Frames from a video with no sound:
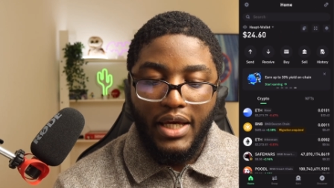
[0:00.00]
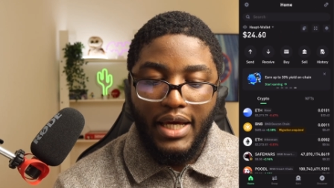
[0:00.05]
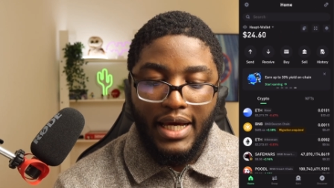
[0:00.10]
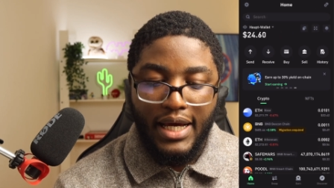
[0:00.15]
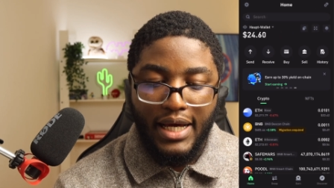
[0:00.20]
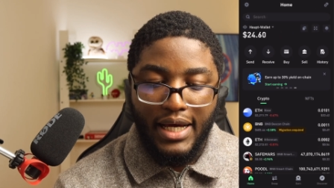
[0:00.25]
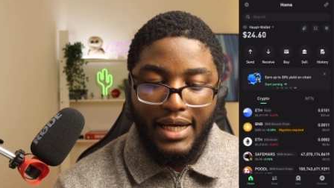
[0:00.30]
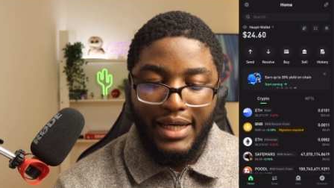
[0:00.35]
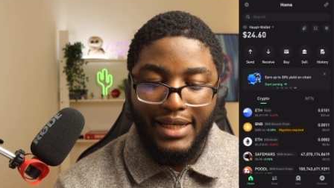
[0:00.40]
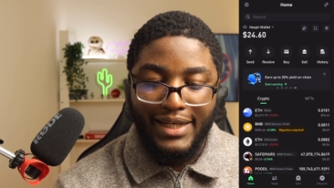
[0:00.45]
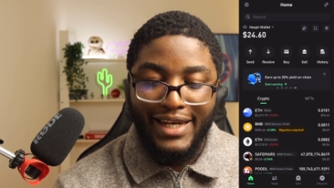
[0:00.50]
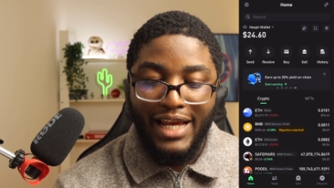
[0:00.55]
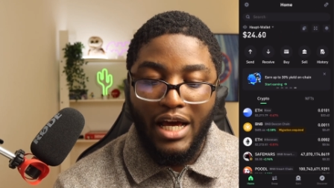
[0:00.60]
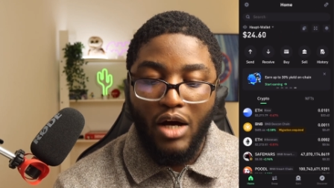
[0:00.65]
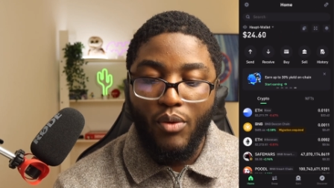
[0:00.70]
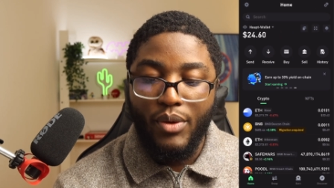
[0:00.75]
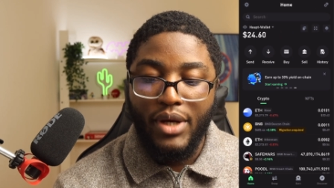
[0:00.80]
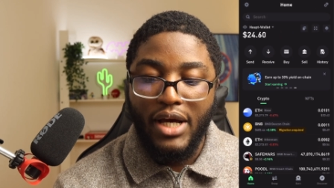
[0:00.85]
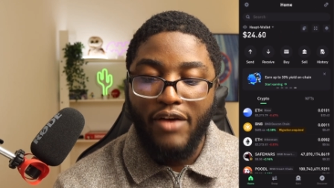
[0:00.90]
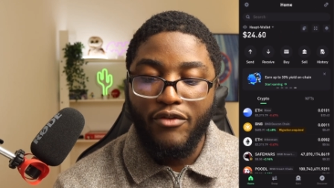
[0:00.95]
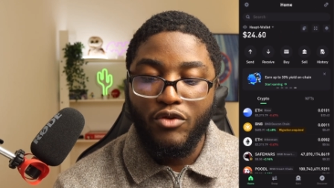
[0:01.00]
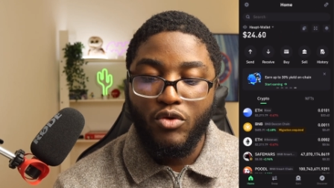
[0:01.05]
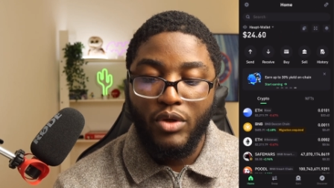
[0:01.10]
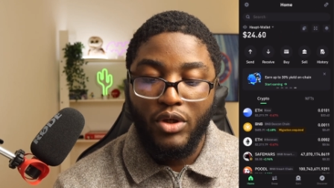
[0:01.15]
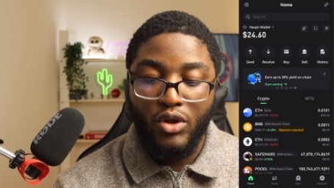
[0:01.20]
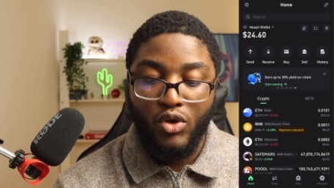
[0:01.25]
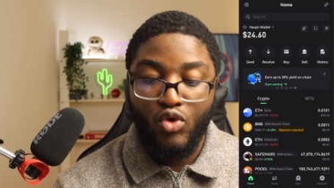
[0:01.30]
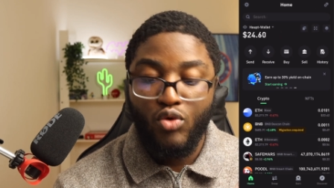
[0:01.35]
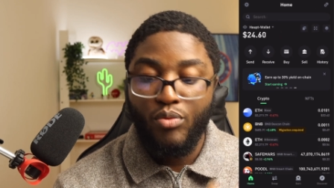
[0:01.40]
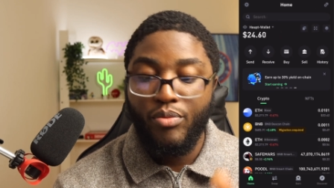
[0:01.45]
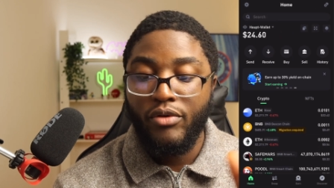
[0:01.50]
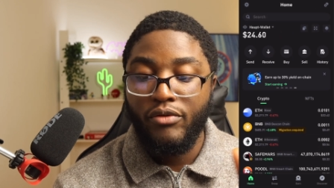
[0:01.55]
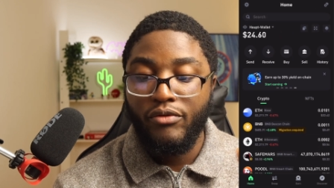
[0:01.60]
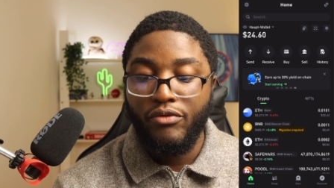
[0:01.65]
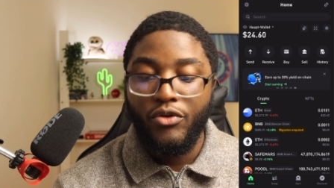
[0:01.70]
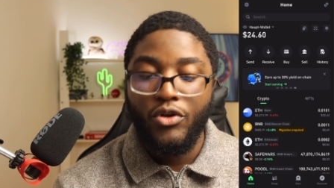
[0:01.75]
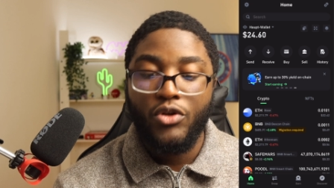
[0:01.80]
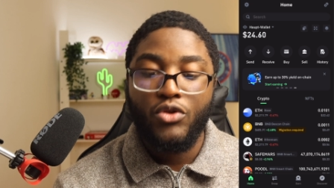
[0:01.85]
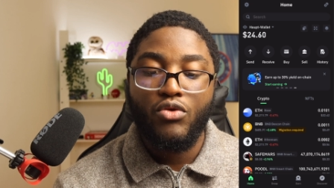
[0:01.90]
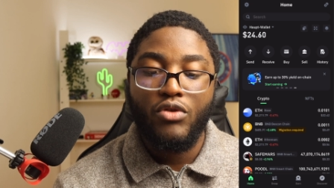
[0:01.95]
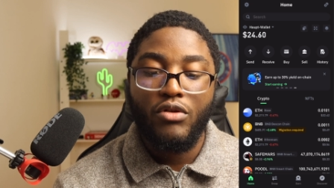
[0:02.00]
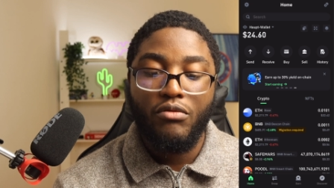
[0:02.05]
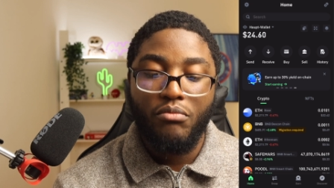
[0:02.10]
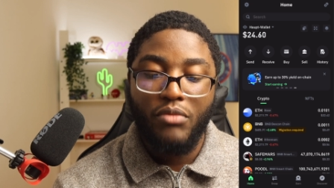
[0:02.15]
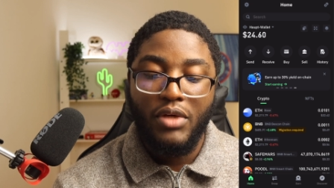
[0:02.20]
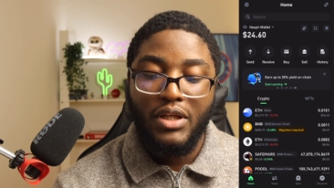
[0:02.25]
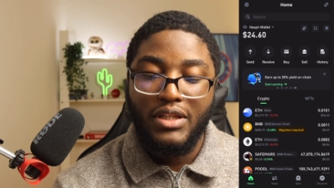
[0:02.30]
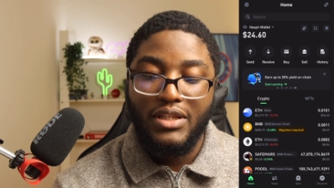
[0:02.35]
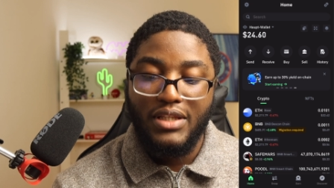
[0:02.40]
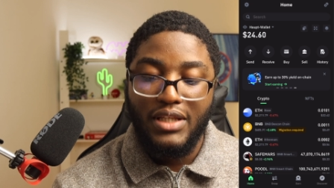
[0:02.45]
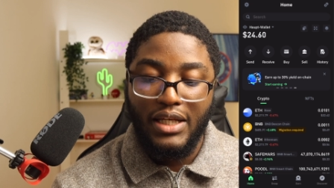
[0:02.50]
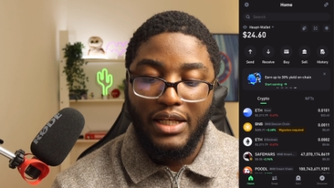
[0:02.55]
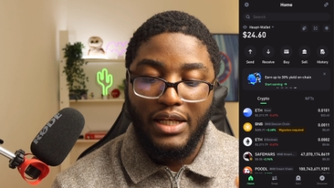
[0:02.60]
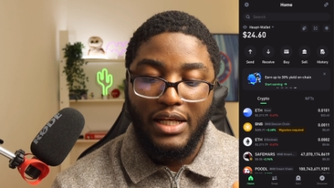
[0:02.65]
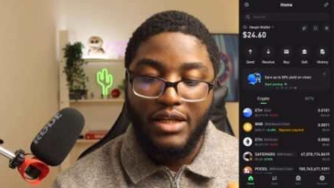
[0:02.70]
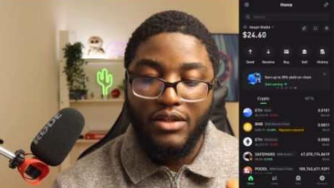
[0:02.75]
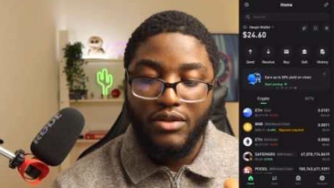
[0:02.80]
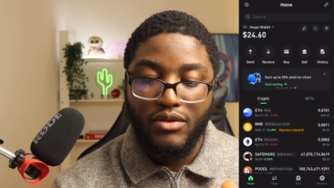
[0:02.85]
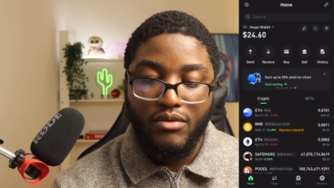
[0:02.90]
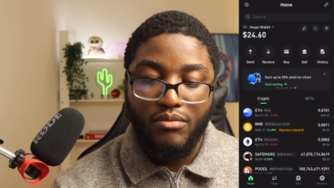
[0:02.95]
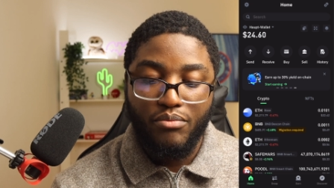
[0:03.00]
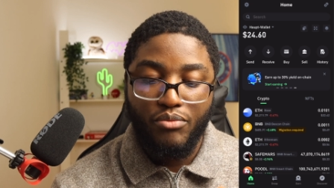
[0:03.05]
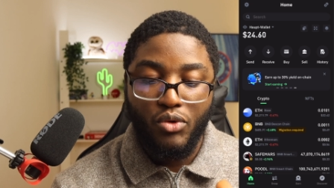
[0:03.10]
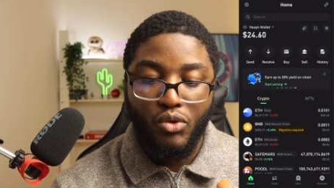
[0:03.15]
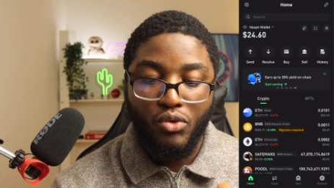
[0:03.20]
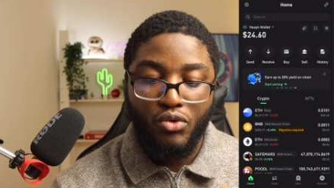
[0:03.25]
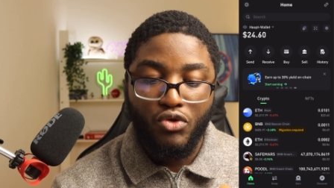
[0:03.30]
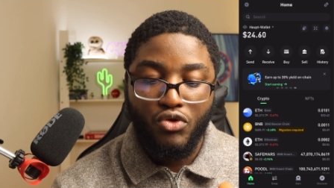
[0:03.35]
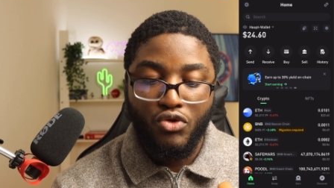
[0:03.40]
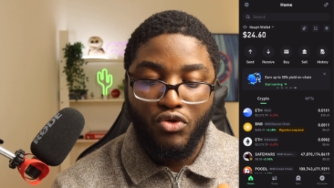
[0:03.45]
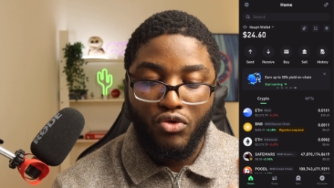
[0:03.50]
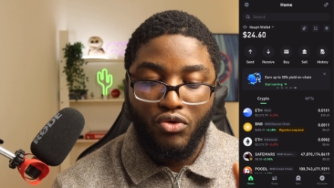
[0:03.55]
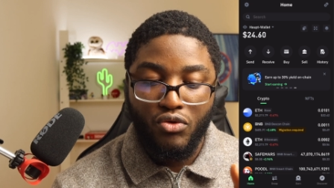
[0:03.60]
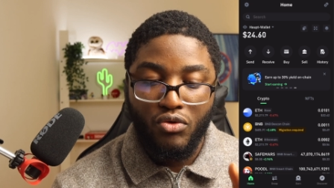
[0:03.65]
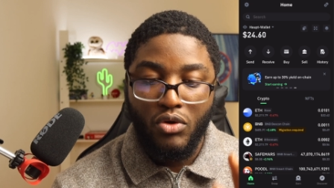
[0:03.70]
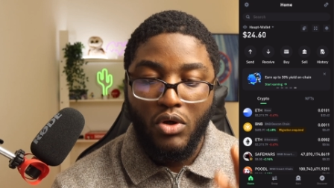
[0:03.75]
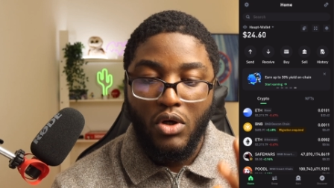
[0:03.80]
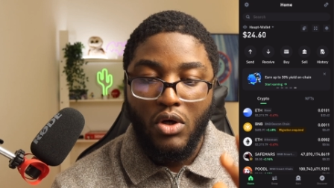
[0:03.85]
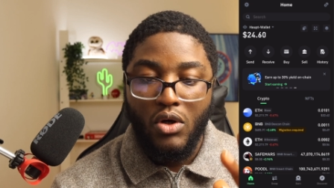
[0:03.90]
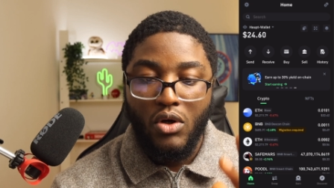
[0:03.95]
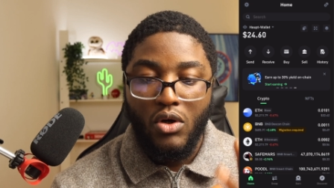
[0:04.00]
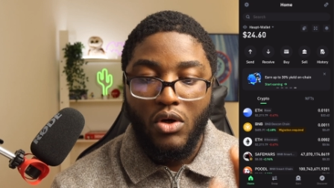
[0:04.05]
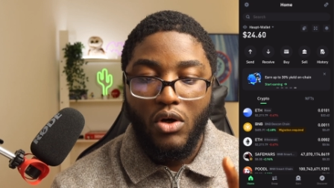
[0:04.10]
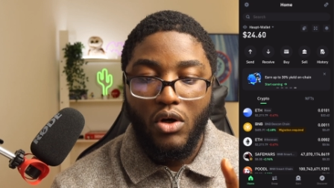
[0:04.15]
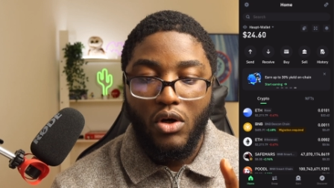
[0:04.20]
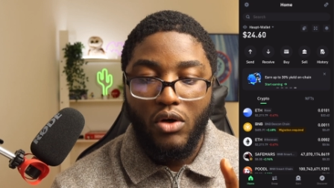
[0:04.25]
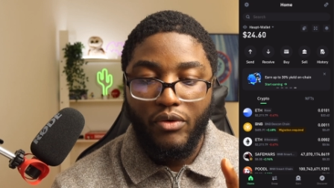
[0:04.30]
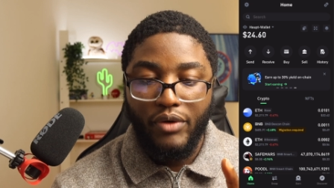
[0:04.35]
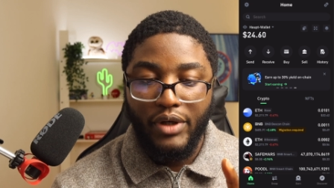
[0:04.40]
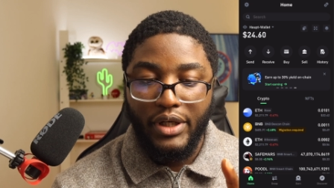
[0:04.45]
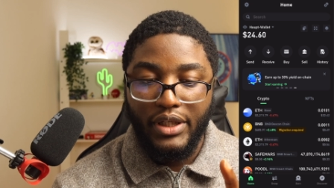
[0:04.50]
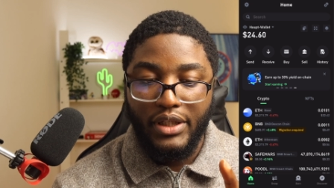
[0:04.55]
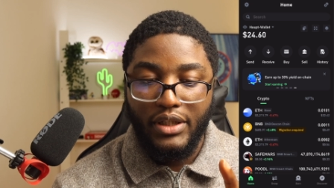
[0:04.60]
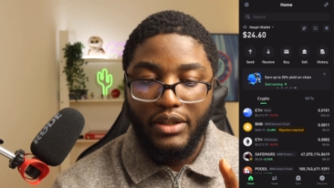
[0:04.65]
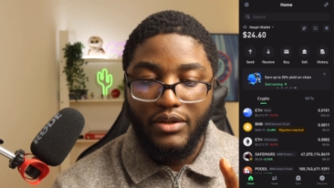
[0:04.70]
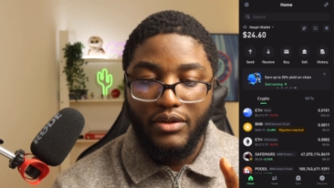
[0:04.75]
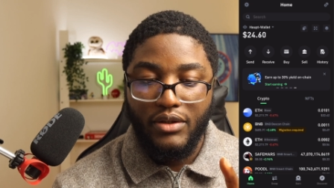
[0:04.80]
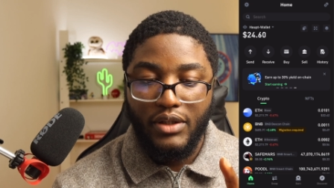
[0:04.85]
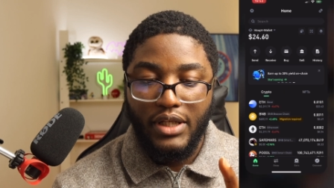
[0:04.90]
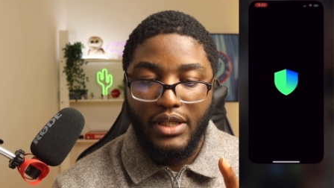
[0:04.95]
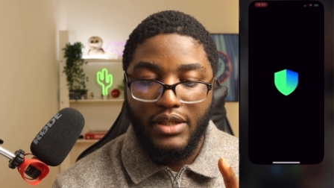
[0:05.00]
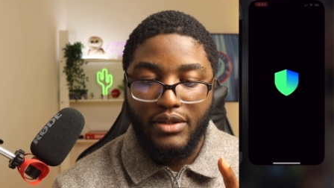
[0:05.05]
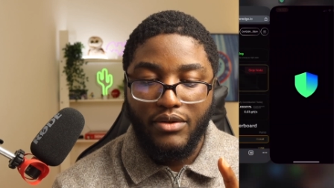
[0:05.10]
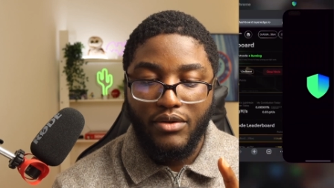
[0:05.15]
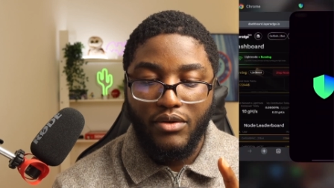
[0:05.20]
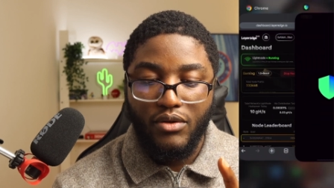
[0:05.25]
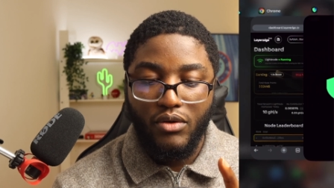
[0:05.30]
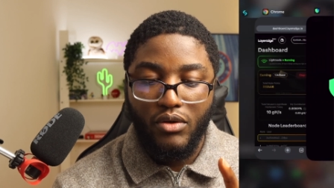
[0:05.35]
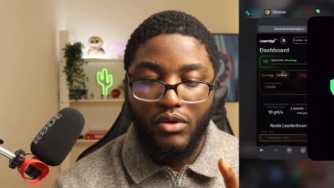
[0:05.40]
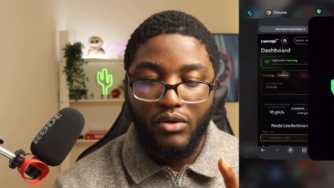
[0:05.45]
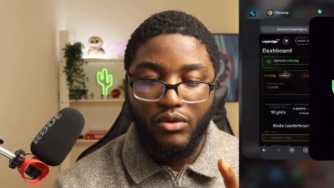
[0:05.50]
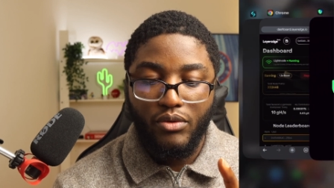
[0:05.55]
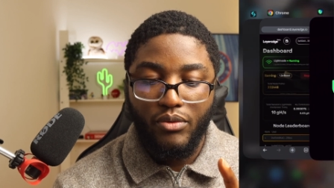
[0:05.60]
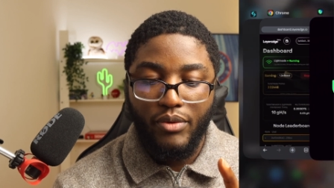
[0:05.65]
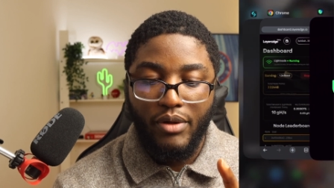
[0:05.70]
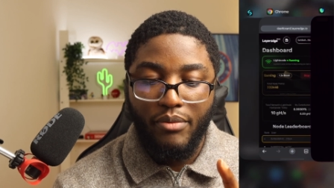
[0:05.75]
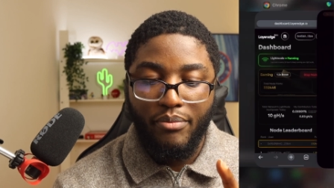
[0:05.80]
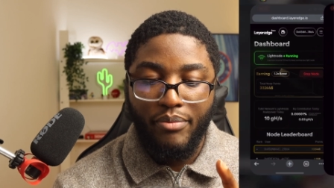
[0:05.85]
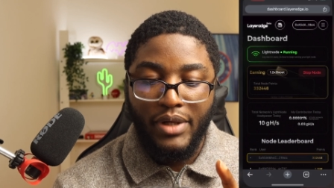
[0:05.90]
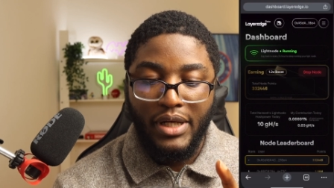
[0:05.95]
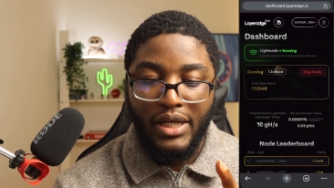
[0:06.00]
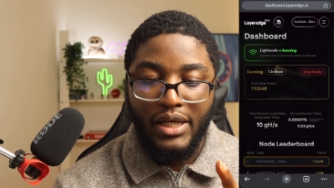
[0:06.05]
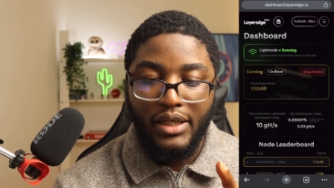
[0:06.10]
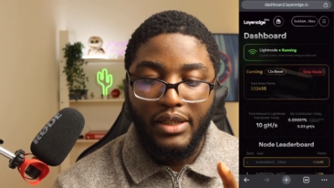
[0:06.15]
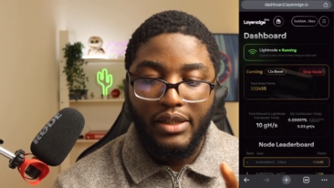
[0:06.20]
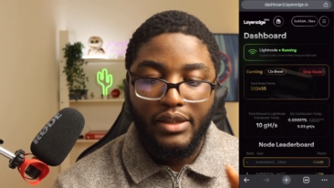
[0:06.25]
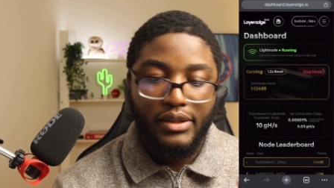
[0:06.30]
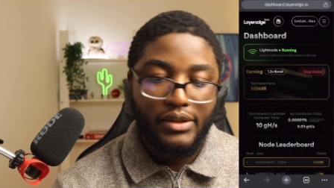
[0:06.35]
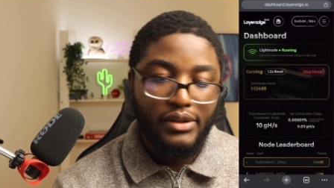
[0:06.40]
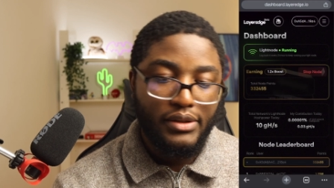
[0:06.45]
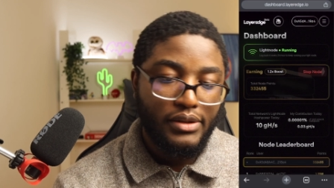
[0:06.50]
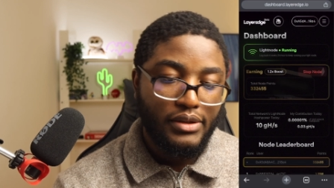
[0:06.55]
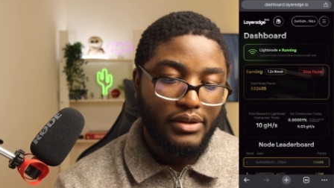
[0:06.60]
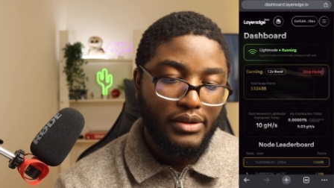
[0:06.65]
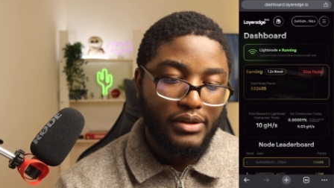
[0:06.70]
Now we have 22.42. It means it has pulled through already. So let's go all the way back.